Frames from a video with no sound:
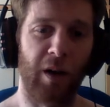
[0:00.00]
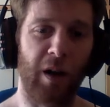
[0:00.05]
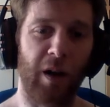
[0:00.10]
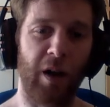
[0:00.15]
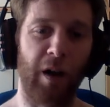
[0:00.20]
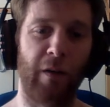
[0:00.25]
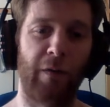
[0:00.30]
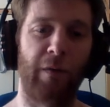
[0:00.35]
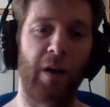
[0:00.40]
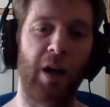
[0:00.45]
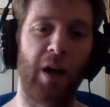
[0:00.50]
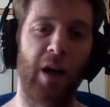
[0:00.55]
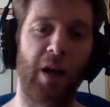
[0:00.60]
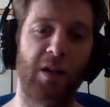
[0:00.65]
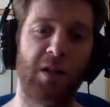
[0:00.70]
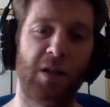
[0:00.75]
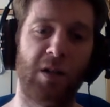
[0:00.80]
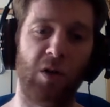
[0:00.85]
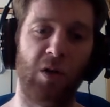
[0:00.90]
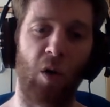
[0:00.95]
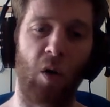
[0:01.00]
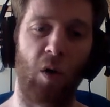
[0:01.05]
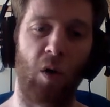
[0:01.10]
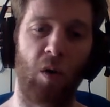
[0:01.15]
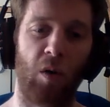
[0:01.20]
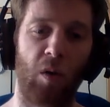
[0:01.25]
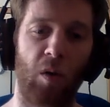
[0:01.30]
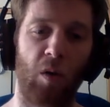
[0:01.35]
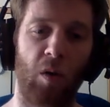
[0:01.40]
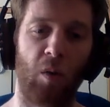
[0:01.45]
if it's not
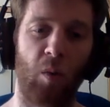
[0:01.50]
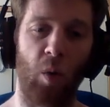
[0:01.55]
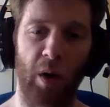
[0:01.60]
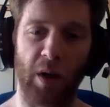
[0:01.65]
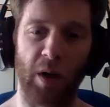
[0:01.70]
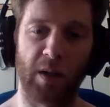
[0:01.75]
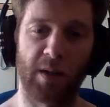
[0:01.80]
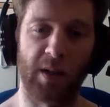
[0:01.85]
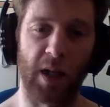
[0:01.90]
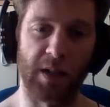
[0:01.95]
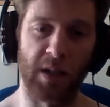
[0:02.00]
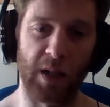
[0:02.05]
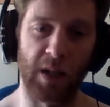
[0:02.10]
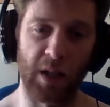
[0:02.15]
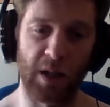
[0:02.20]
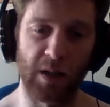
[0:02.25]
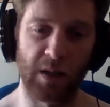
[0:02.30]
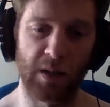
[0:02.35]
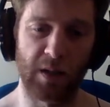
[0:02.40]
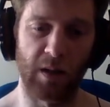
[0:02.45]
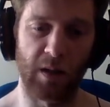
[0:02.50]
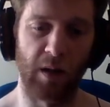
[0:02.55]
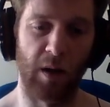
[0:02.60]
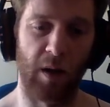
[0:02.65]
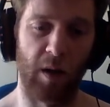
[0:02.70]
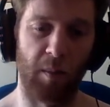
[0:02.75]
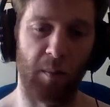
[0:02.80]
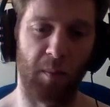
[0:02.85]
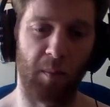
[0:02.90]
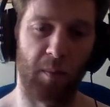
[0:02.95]
what it says it is,
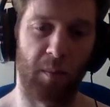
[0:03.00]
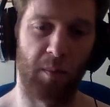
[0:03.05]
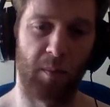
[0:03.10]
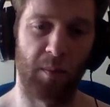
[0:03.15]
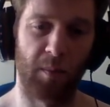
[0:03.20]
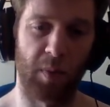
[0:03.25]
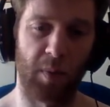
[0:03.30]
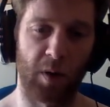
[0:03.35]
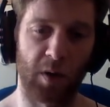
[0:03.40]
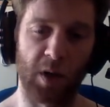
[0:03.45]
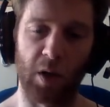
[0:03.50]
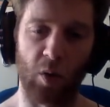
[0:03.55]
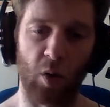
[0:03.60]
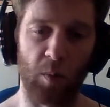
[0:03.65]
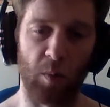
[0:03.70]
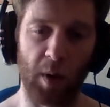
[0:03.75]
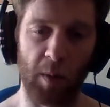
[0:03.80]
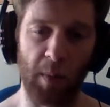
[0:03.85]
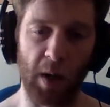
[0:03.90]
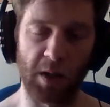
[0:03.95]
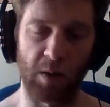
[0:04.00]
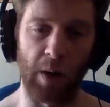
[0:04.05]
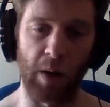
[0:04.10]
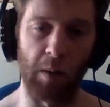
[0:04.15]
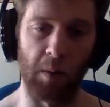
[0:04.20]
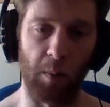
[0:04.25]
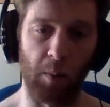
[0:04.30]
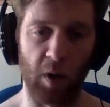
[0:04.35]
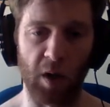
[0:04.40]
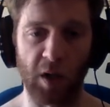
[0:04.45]
because I don't want to be messing around
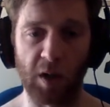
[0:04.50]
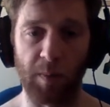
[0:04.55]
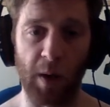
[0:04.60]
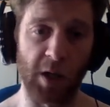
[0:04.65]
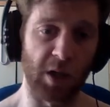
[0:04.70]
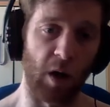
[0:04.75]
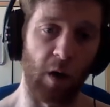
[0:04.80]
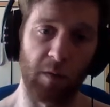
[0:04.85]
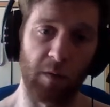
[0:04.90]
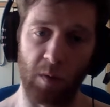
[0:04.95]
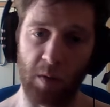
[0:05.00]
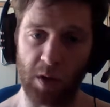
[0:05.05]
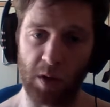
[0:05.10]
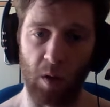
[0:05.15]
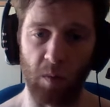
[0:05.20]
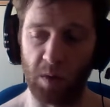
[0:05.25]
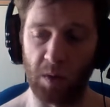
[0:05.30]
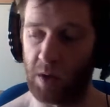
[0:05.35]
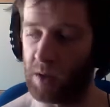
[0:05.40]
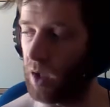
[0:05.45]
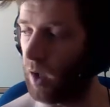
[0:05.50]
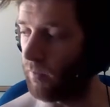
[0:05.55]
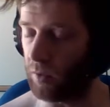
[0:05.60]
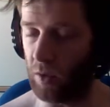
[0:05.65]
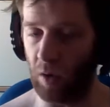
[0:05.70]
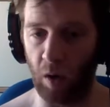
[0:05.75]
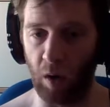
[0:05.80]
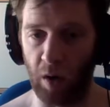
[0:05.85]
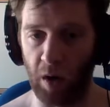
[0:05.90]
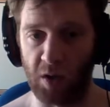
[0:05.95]
my body, especially after the results that I've
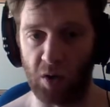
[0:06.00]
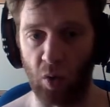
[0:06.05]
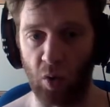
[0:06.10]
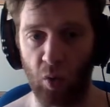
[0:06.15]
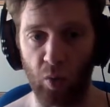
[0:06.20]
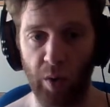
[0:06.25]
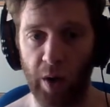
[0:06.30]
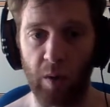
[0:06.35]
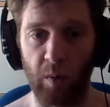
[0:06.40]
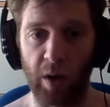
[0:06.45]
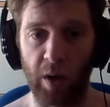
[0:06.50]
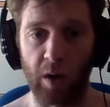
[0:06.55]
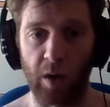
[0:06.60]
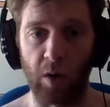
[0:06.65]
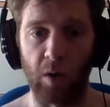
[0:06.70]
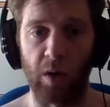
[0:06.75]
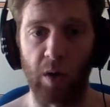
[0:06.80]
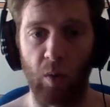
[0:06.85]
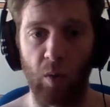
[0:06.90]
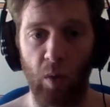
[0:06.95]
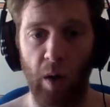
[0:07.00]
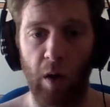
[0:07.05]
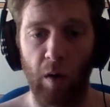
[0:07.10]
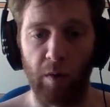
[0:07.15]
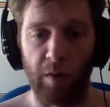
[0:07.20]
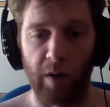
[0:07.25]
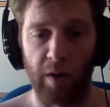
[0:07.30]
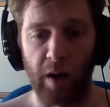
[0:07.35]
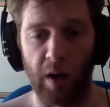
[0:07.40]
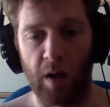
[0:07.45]
got is all really, really good and all
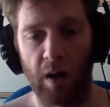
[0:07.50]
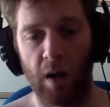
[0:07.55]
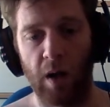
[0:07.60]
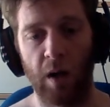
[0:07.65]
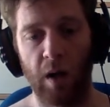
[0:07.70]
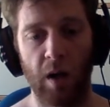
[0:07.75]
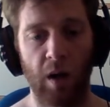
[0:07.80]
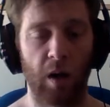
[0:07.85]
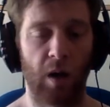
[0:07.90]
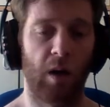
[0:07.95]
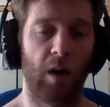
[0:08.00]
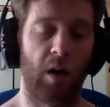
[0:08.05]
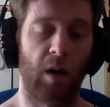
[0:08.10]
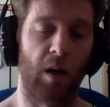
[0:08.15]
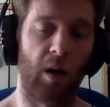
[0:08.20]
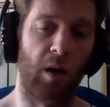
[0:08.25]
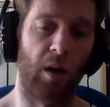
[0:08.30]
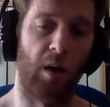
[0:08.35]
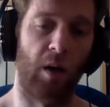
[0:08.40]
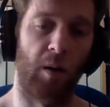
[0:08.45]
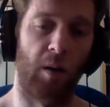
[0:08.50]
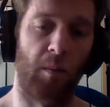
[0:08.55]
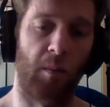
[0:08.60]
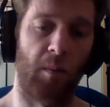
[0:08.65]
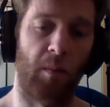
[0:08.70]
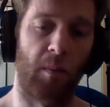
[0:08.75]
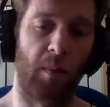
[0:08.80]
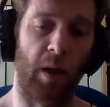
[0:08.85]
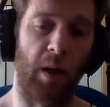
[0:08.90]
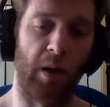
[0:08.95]
healthy, and
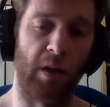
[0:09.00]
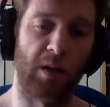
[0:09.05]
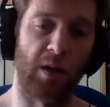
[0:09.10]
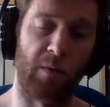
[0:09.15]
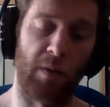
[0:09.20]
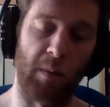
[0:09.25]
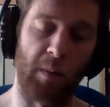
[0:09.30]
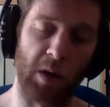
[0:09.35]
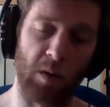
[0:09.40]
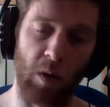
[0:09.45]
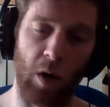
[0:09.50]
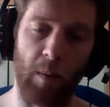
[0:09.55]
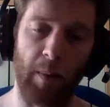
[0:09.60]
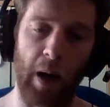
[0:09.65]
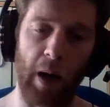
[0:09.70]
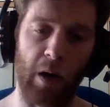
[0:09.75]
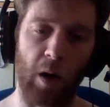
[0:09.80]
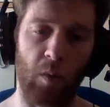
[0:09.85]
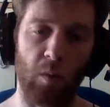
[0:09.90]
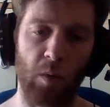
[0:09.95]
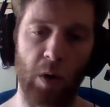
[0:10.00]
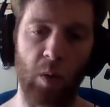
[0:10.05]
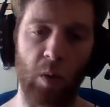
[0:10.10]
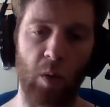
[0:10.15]
there's nothing for me to worry about. I don't really